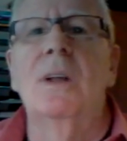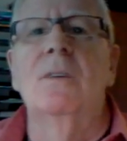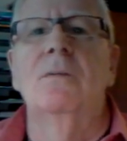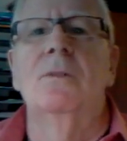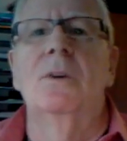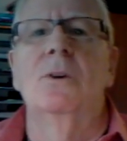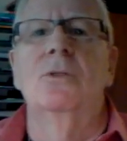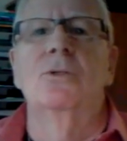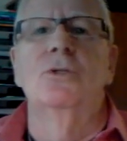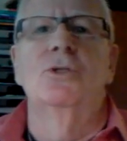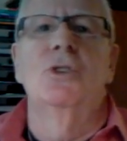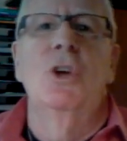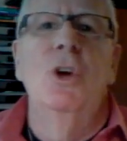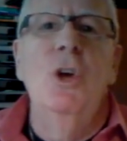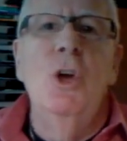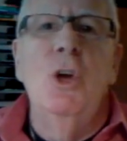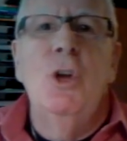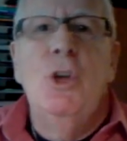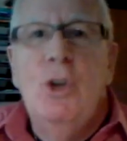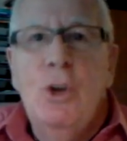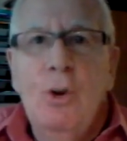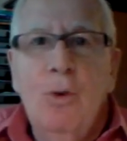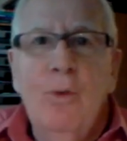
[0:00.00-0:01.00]
of those
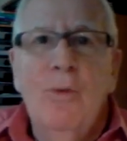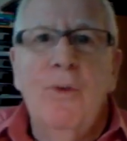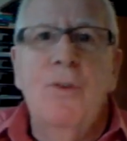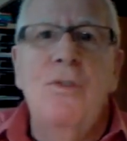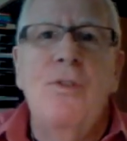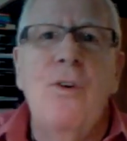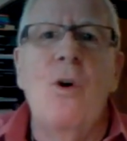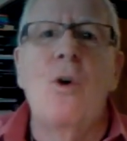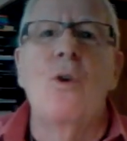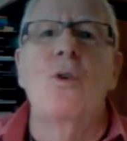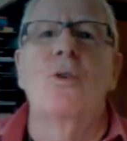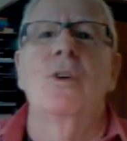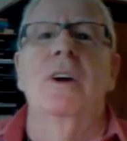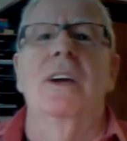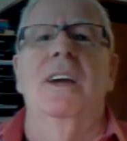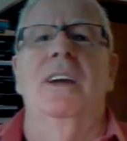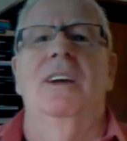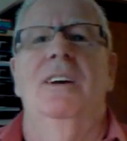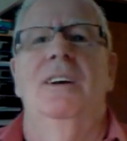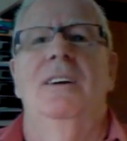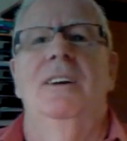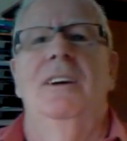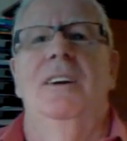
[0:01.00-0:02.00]
euphoric,